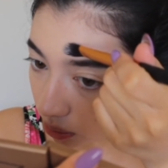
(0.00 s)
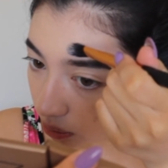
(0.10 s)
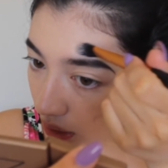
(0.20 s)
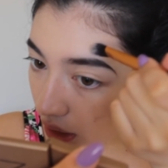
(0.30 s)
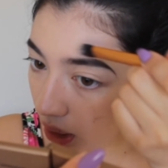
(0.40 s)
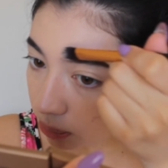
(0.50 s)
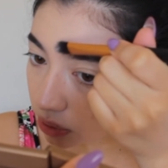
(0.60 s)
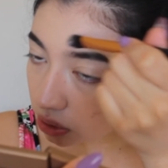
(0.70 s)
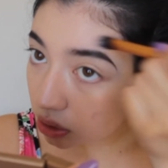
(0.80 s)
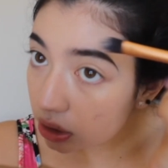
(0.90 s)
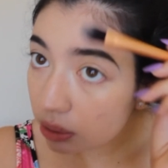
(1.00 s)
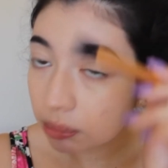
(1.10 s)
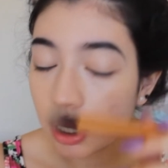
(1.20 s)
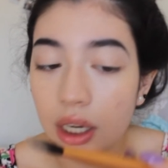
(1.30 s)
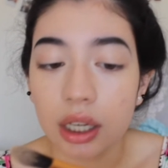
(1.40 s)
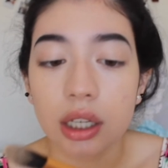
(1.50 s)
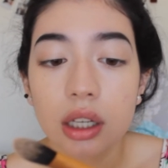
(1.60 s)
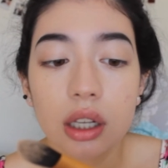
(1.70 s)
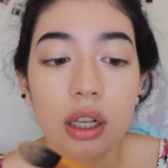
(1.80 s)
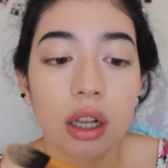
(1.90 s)
Right now, I'm just using my
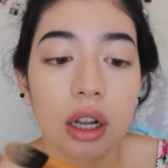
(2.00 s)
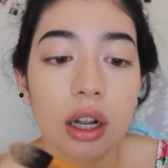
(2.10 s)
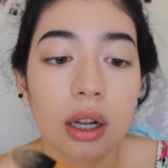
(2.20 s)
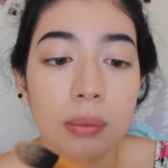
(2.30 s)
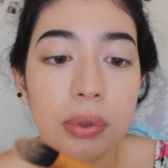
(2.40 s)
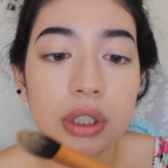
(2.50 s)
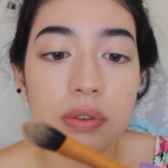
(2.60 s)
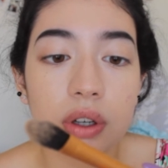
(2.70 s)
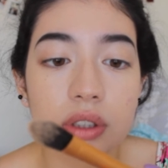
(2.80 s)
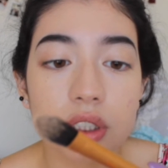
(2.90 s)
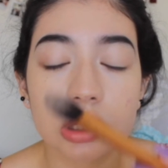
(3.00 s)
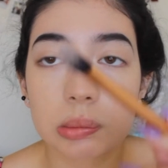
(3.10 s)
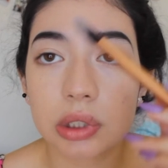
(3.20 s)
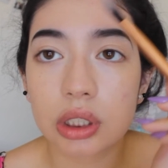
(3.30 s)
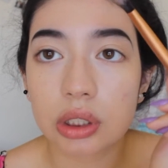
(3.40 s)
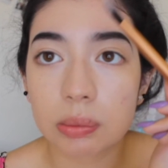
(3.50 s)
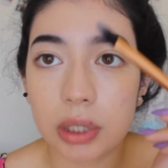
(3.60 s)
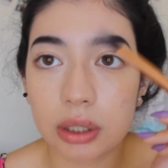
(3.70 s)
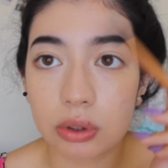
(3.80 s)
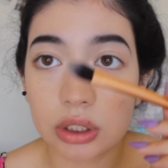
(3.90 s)
um, pointed foundation brush
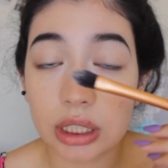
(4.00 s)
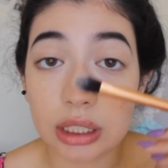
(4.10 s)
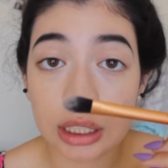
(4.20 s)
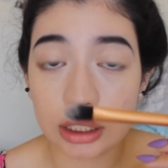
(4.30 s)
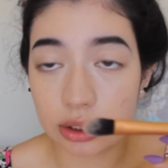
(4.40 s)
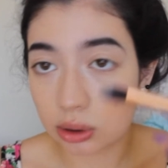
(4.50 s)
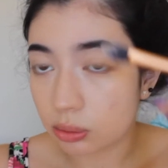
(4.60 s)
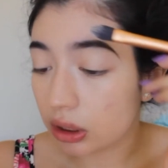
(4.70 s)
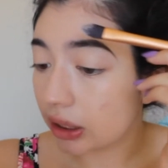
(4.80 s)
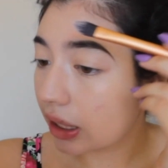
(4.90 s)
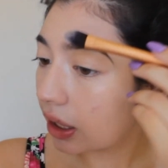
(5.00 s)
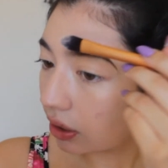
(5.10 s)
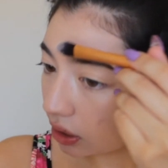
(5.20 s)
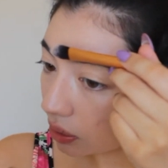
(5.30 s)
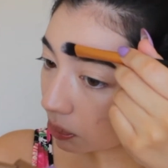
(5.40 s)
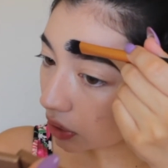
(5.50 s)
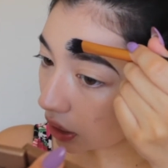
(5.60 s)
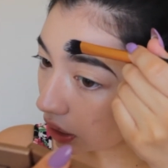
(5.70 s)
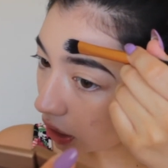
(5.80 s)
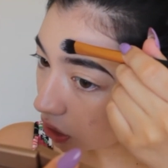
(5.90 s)
by Real Techniques to really get in
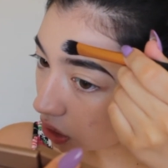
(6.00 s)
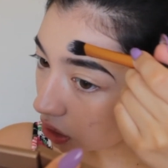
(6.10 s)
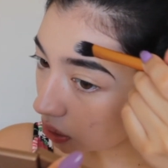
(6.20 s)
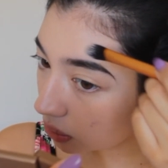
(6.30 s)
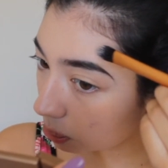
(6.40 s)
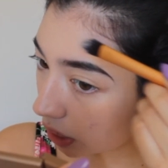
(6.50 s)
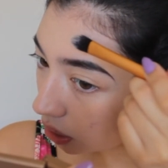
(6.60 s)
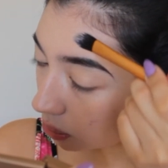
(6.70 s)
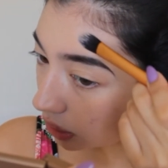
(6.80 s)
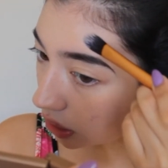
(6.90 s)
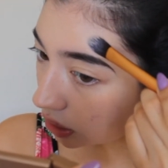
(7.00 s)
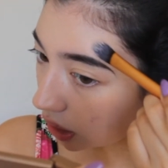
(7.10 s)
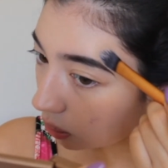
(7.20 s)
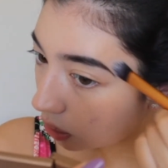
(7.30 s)
the edges of the brow because I don't